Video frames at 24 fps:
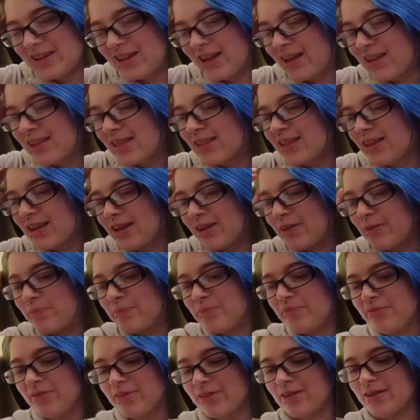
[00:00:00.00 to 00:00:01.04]
The
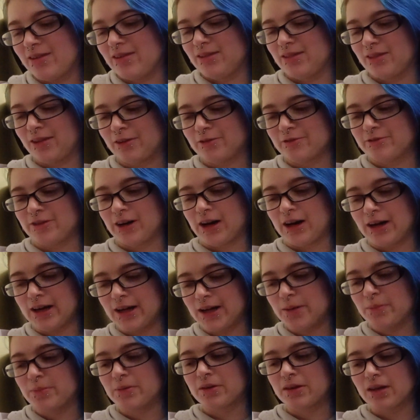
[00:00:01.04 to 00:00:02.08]

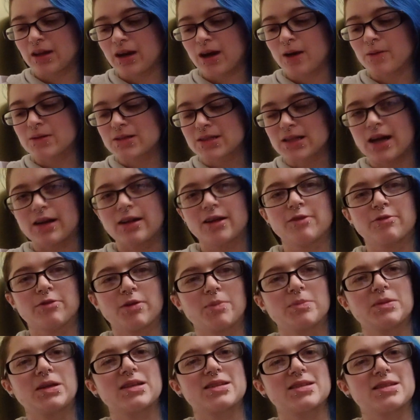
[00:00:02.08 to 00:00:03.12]
vibe that I was getting
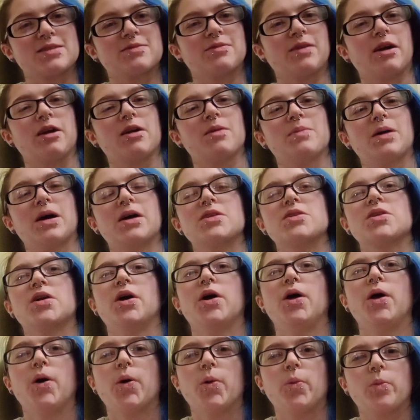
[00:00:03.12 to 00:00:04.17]
from this is very much,
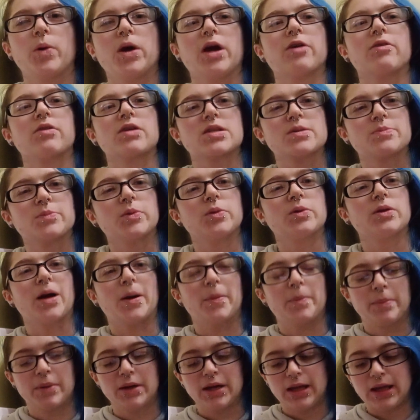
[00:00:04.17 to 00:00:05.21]
we are a small
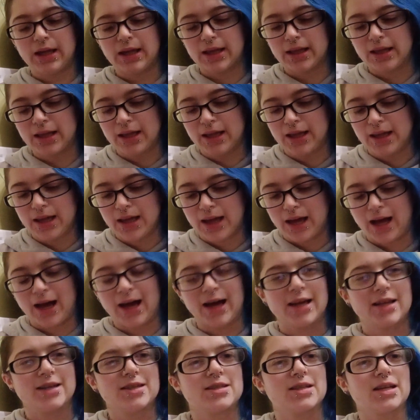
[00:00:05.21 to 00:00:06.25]
company
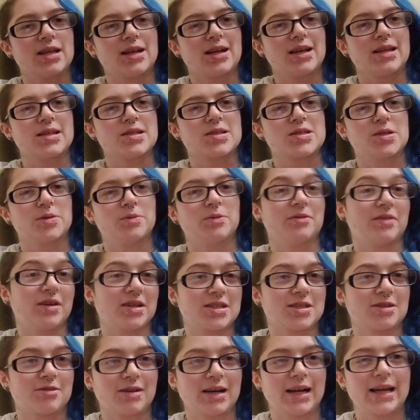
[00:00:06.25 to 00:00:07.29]
and at least two of
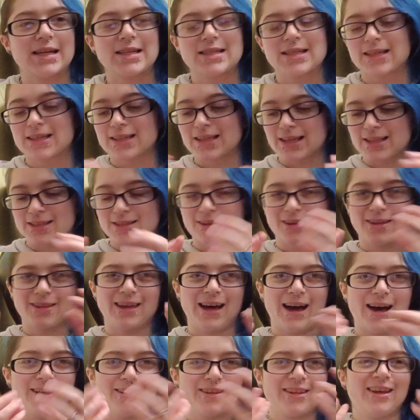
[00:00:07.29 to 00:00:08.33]
us are related. It's got
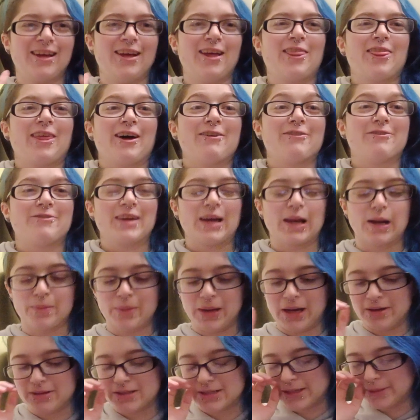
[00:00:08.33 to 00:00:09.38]
that that feel
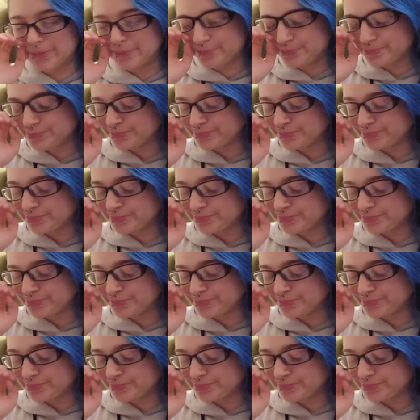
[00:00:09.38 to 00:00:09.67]
about it.